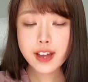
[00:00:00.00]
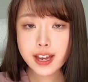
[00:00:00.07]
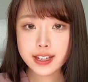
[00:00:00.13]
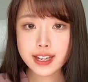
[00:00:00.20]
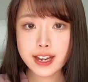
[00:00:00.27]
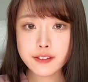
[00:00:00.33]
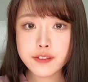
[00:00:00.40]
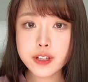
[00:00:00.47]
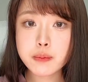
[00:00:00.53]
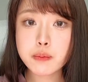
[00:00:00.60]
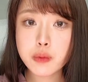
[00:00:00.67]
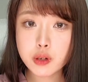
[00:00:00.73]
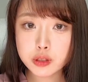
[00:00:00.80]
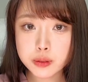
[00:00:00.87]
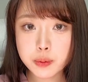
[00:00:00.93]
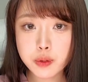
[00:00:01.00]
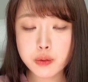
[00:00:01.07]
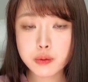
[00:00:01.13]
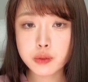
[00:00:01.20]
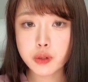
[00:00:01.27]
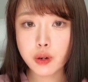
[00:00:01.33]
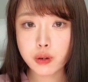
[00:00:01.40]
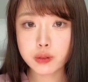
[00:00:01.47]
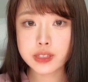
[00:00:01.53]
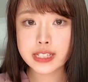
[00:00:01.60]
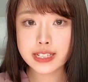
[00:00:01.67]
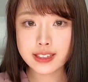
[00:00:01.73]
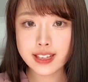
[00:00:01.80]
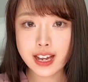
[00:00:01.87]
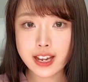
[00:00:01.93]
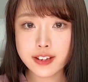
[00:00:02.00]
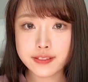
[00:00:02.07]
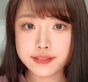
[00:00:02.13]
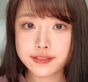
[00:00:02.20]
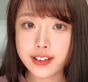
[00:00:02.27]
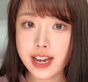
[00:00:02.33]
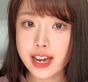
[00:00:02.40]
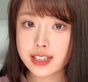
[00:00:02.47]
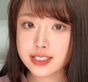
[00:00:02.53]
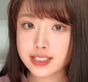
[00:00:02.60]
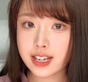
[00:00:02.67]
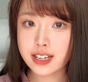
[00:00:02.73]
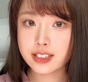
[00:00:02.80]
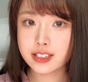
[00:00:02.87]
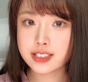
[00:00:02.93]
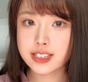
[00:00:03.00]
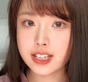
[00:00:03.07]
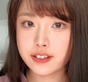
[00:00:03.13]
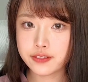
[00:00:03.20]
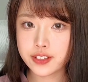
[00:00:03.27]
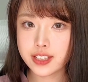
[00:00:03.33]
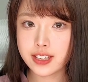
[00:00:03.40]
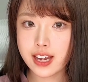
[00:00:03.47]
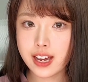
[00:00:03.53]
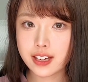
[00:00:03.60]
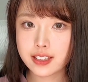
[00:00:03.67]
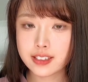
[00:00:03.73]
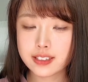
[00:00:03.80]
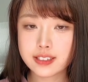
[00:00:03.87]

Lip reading: fact, having multiple goals in life acts like a safety net.